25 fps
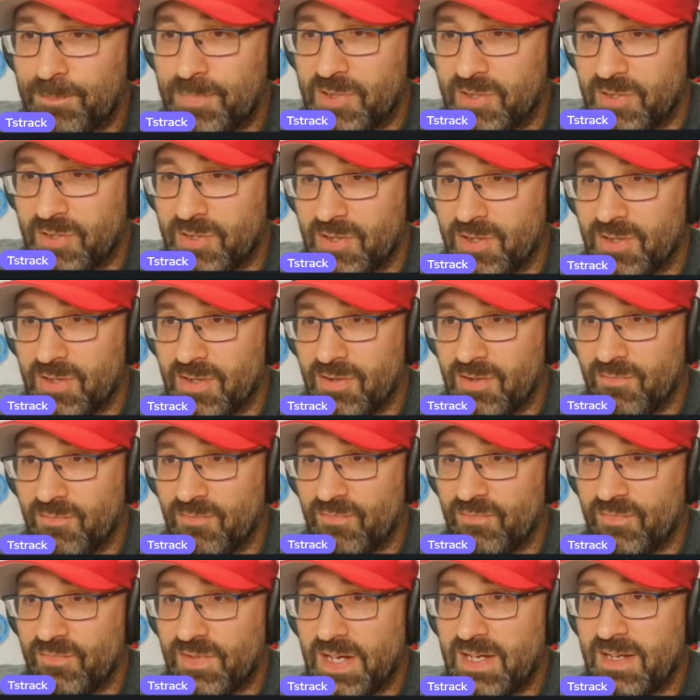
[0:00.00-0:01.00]
But
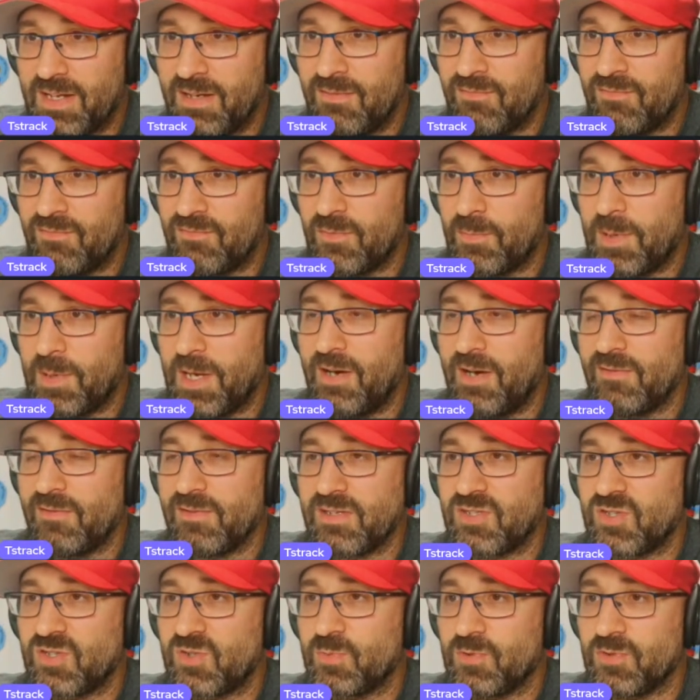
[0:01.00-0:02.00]
then the
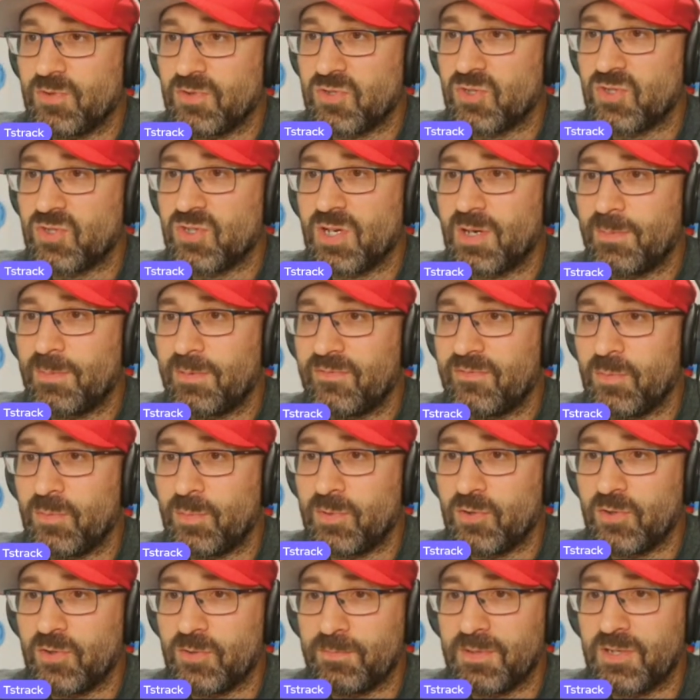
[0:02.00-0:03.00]
pairings towards the top of the
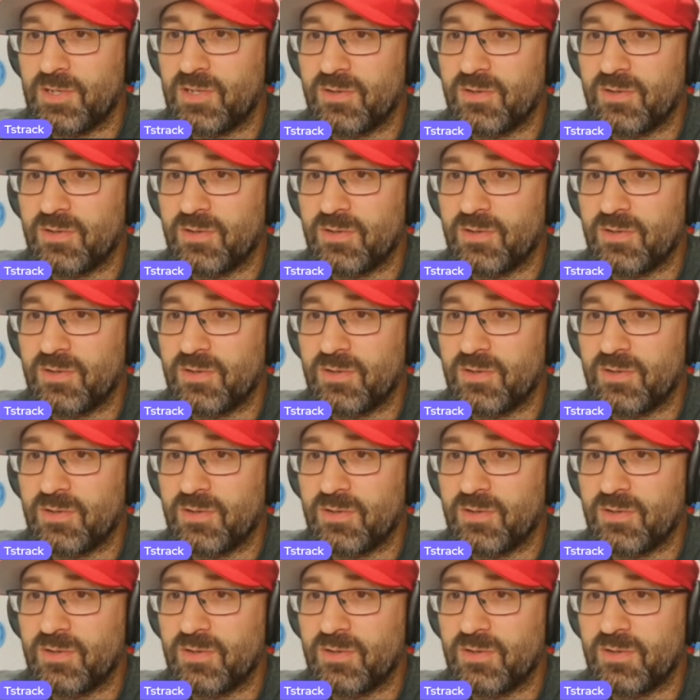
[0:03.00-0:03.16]
board